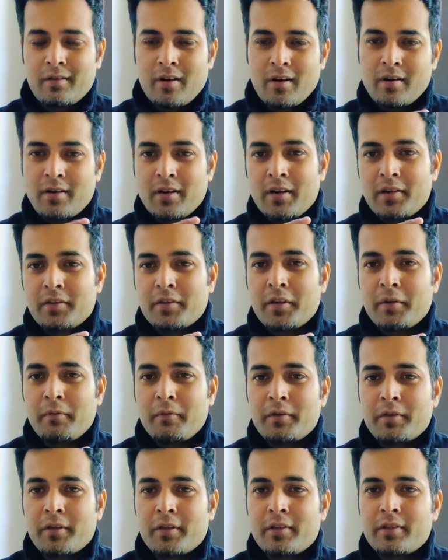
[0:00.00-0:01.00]
Tata
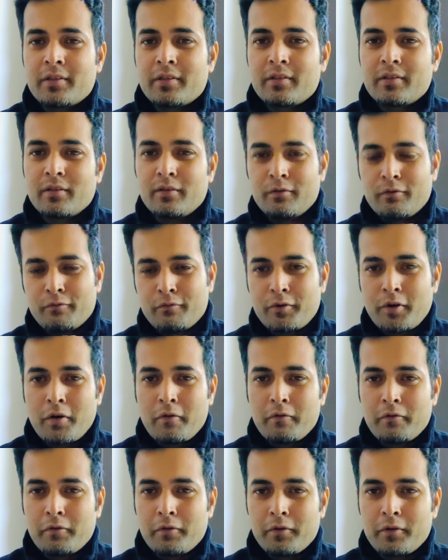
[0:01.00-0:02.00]
Teleservices,
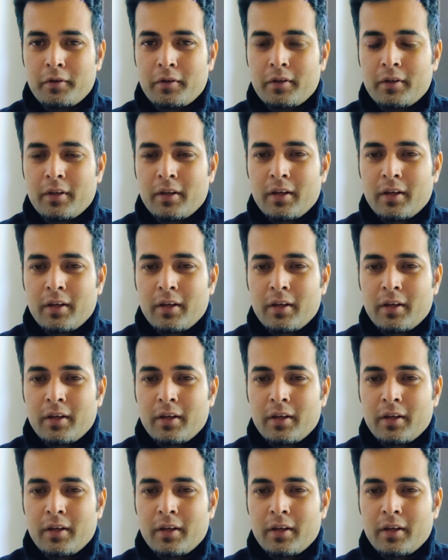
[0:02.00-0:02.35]
Vodafone.